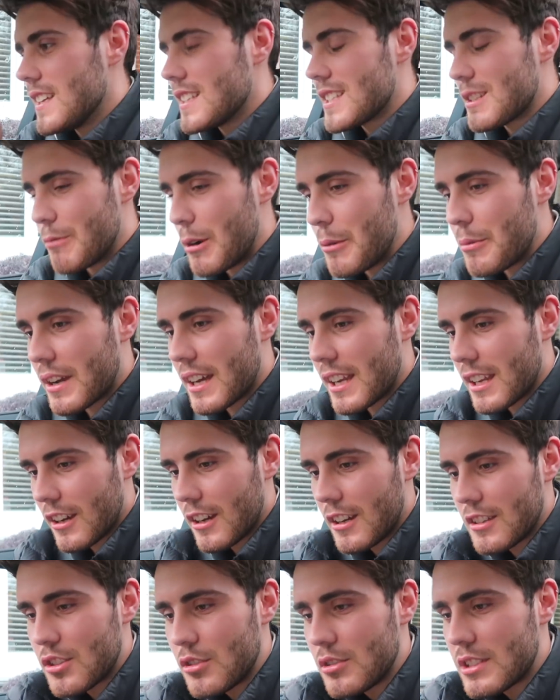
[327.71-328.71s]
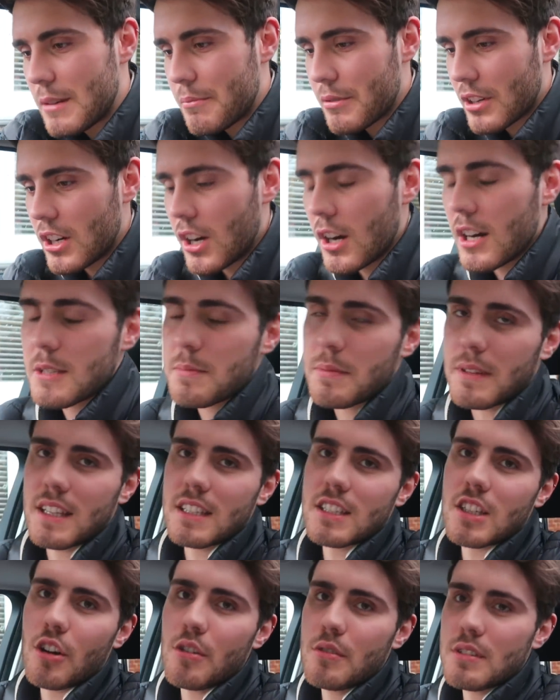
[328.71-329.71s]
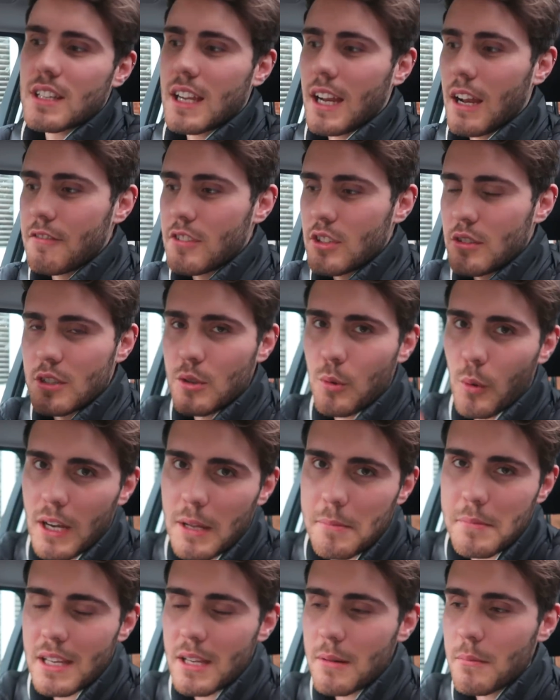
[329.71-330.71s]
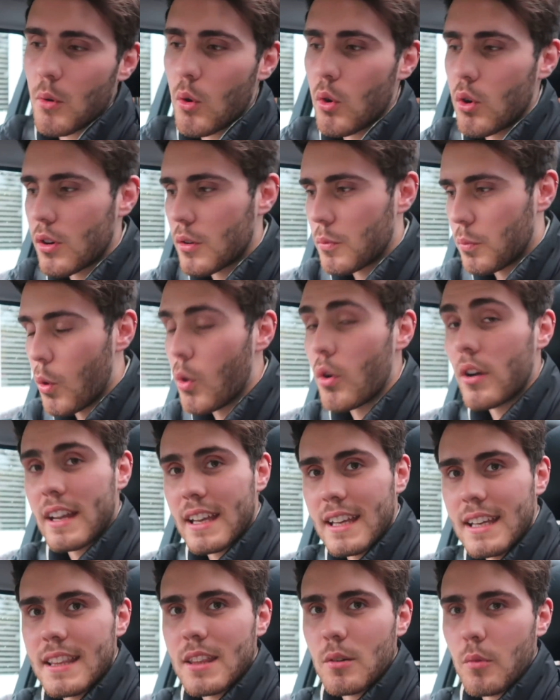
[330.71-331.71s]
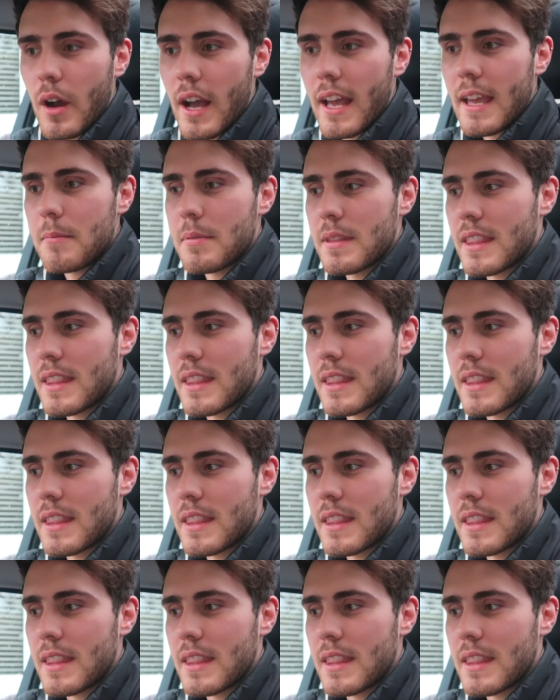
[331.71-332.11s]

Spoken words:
So we were gonna go in two separate cars, but then Zoe's gonna have to do a 20 minute walk either way,